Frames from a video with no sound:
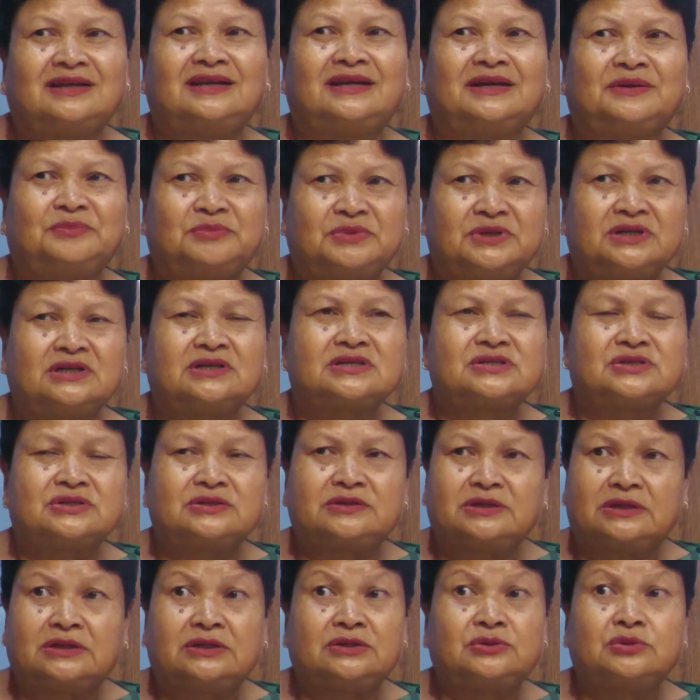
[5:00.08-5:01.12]
like, because
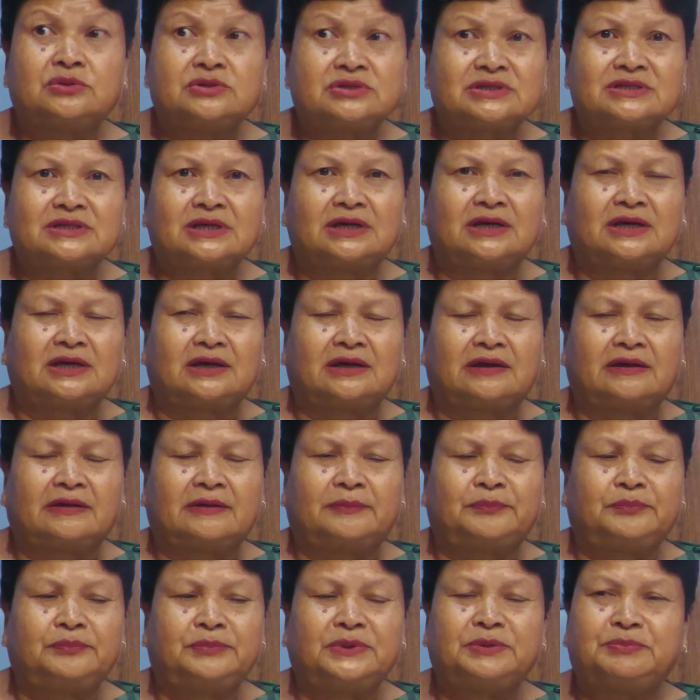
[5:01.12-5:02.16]
those
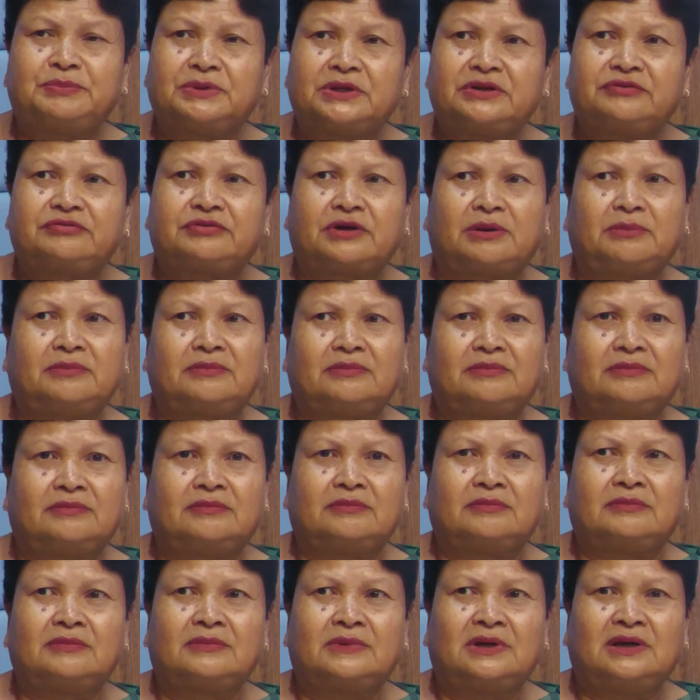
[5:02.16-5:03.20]
people from
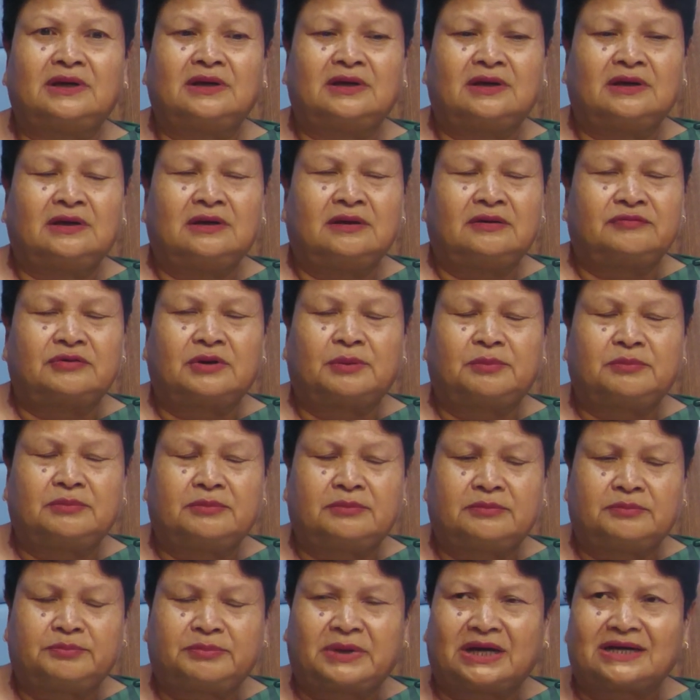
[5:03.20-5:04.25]
from
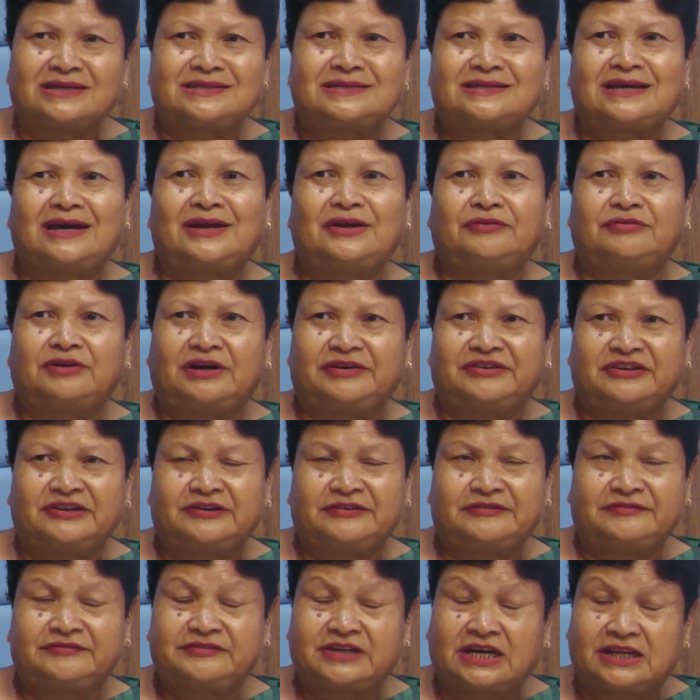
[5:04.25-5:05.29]
Pakistan or
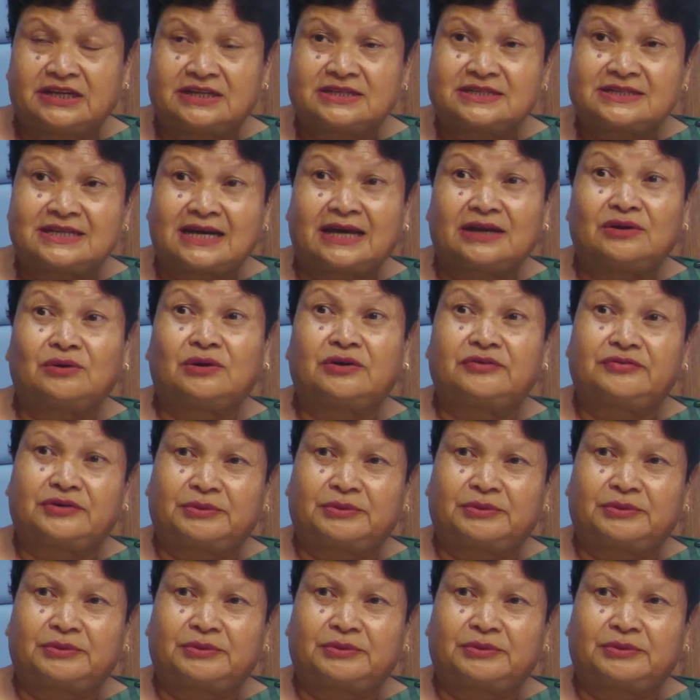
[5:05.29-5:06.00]
Afghanistan or